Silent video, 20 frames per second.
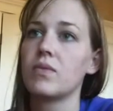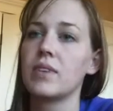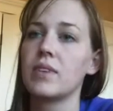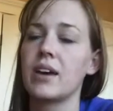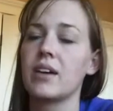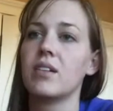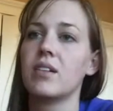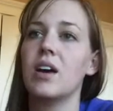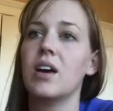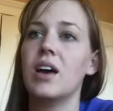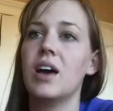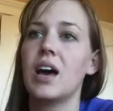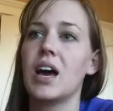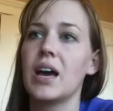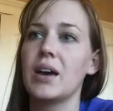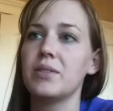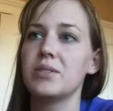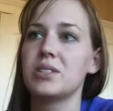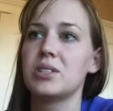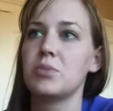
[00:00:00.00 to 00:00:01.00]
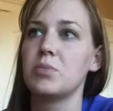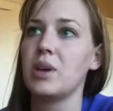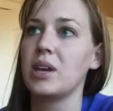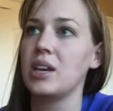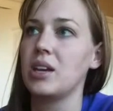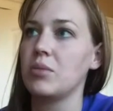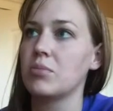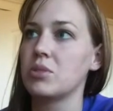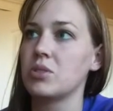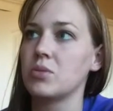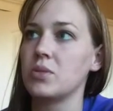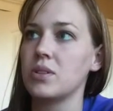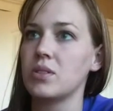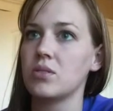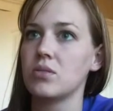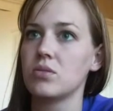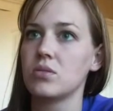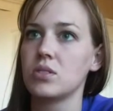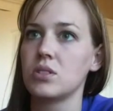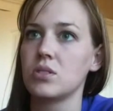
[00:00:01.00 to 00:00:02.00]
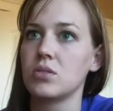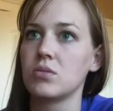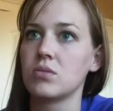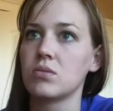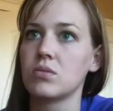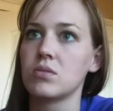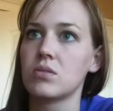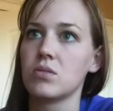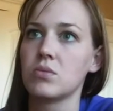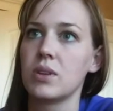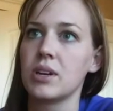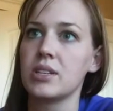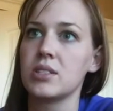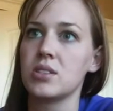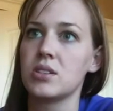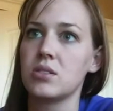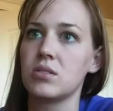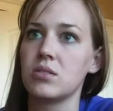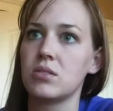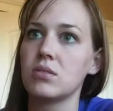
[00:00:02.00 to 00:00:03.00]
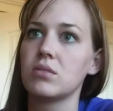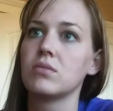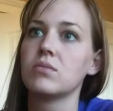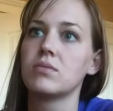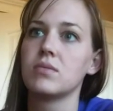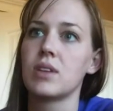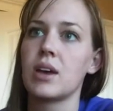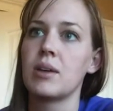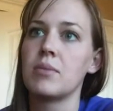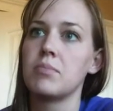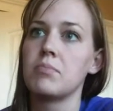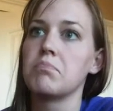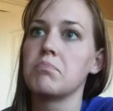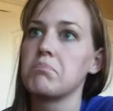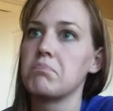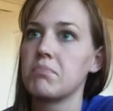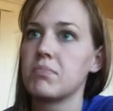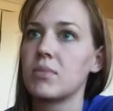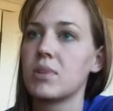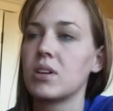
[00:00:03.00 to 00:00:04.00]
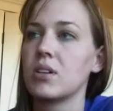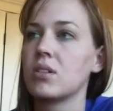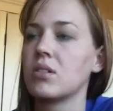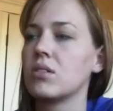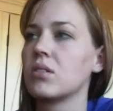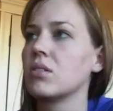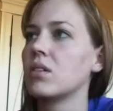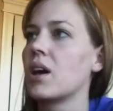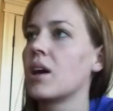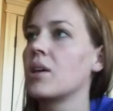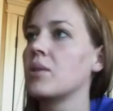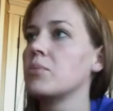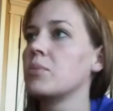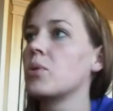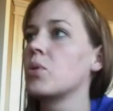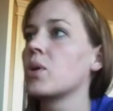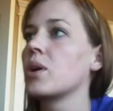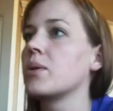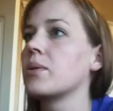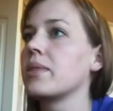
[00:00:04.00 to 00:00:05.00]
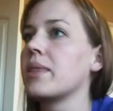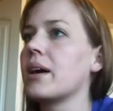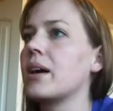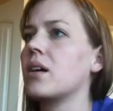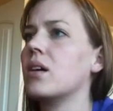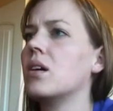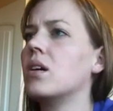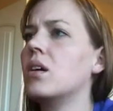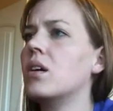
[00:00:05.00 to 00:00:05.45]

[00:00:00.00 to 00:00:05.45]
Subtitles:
Yeah. I was debating between those two. So right skewed. I'm okay with that.